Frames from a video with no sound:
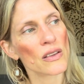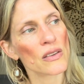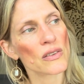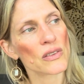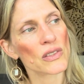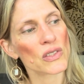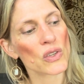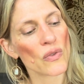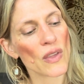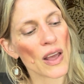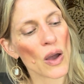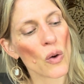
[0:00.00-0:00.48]

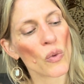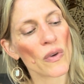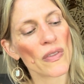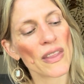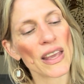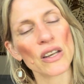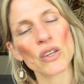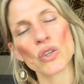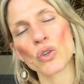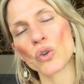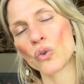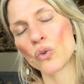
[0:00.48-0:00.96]
So that when
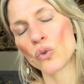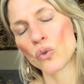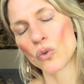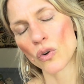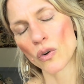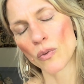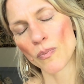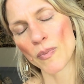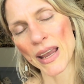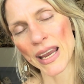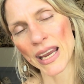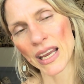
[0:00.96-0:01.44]
they do
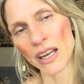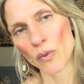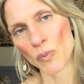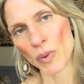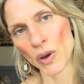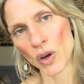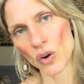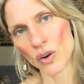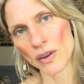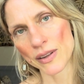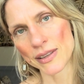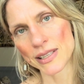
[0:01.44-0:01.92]
make an
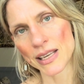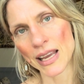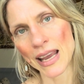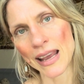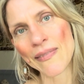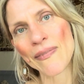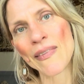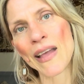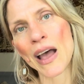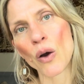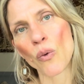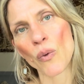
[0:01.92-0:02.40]
appearance
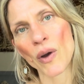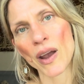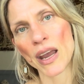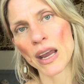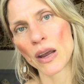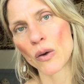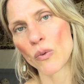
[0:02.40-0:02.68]
in that way,